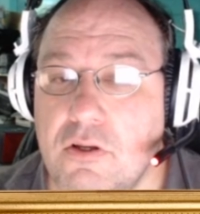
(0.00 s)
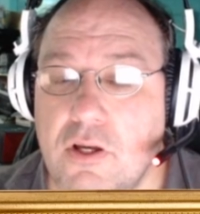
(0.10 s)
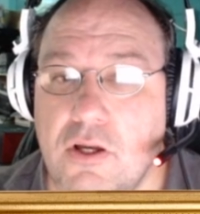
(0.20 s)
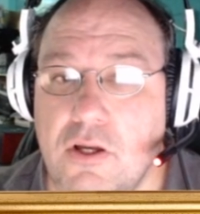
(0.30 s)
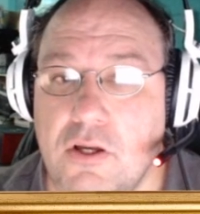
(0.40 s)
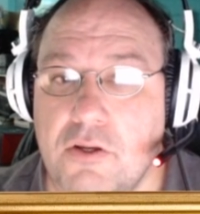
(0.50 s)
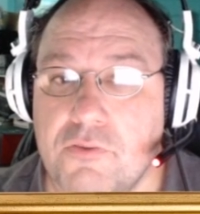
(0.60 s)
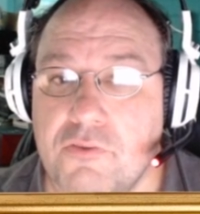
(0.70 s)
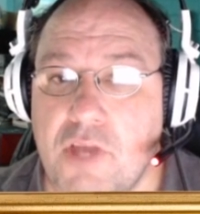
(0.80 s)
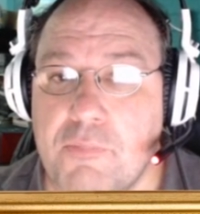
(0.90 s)
uh,
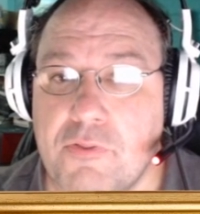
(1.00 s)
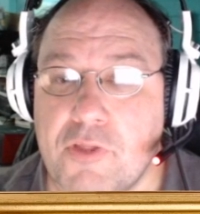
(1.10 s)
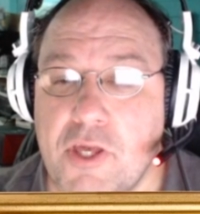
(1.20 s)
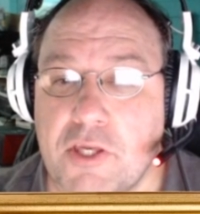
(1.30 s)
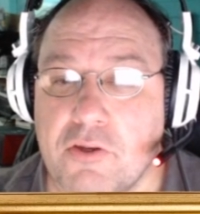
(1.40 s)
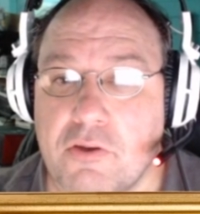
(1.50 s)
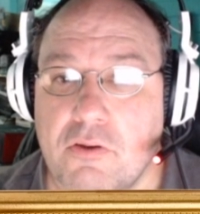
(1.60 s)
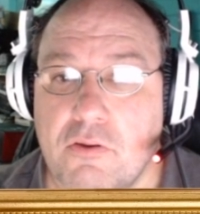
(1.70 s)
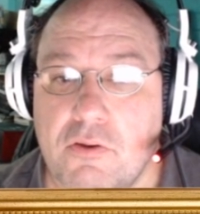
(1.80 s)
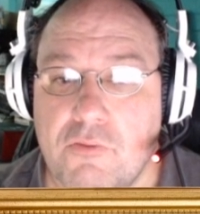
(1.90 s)
type of thing,
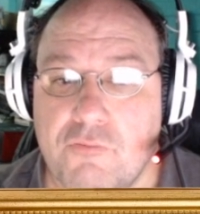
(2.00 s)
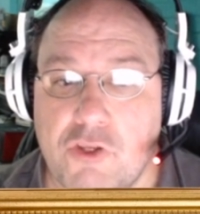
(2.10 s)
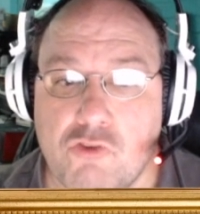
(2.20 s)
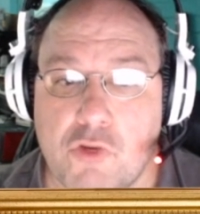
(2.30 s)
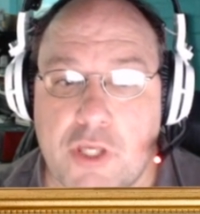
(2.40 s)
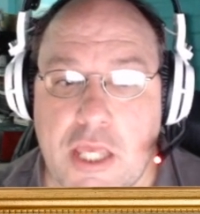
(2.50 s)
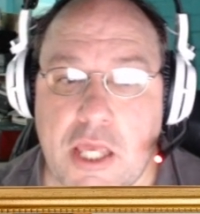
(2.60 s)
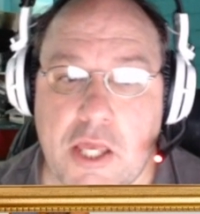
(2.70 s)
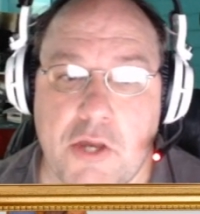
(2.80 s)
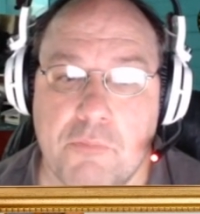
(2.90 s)
featuring
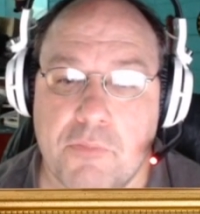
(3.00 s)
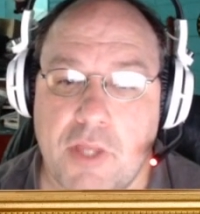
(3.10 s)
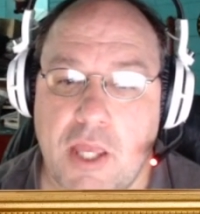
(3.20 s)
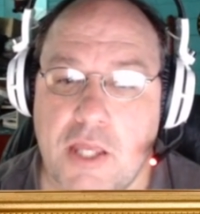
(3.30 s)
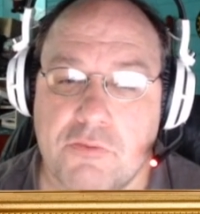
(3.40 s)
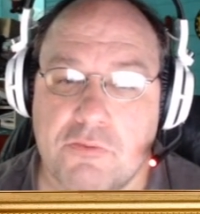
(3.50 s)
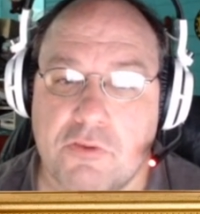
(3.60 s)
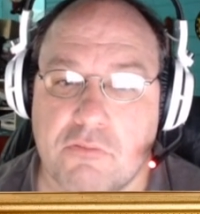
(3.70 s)
him and